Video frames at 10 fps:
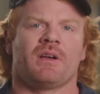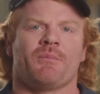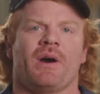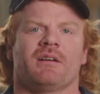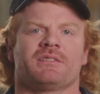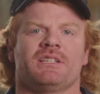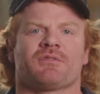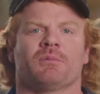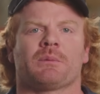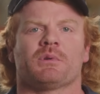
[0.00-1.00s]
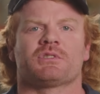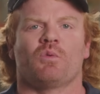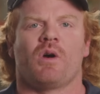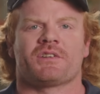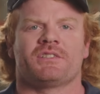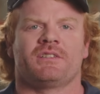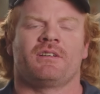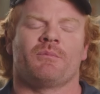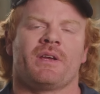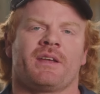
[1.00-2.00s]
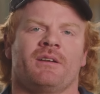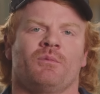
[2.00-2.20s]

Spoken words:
and policies from liberals in Washington are making it